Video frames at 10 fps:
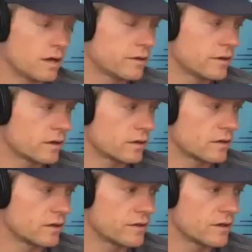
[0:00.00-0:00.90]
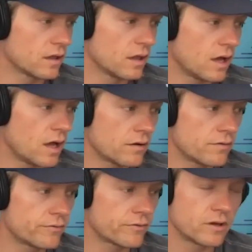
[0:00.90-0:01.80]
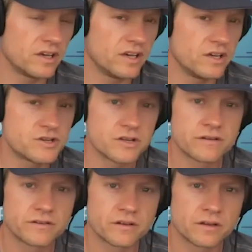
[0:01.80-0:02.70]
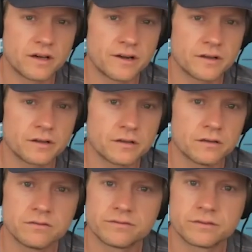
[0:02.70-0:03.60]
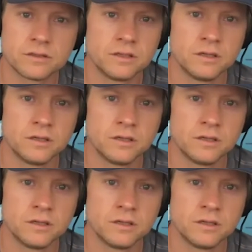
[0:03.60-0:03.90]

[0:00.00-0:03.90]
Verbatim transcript: think a lot of agents, a lot of